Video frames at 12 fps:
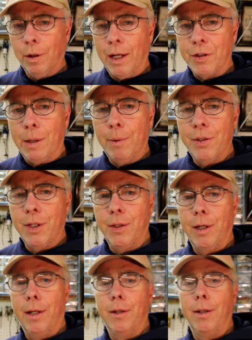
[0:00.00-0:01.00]
last time I
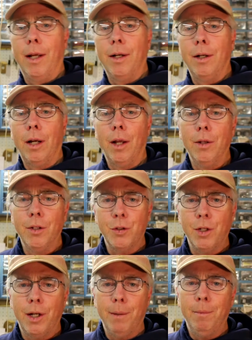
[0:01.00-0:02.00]
said that on this
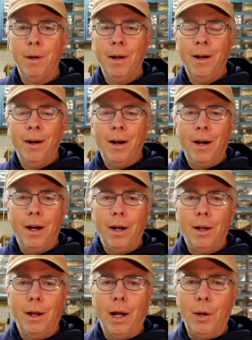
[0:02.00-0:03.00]
time
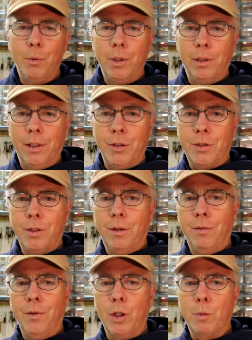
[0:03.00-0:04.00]
I would list the
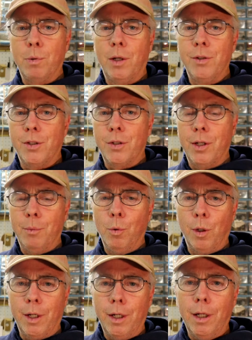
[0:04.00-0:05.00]
various projects that I'm
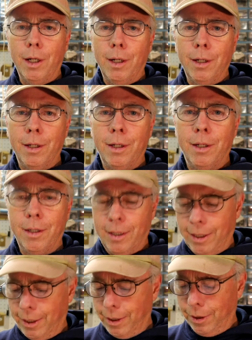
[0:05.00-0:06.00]
working on
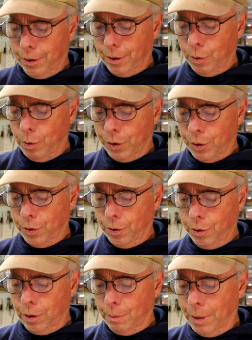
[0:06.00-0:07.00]
and what
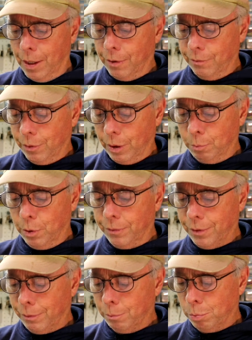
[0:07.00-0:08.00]
they're about very
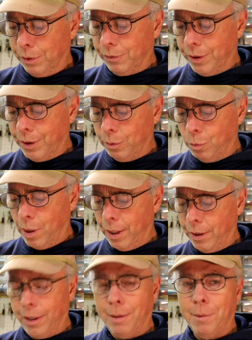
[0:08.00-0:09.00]
briefly, and
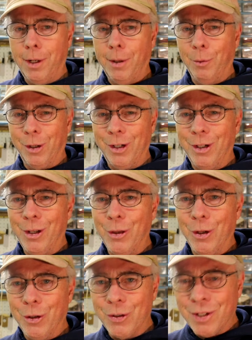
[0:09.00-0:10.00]
why am I working on
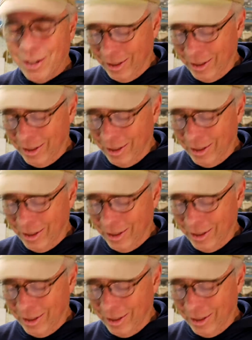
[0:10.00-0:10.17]
those.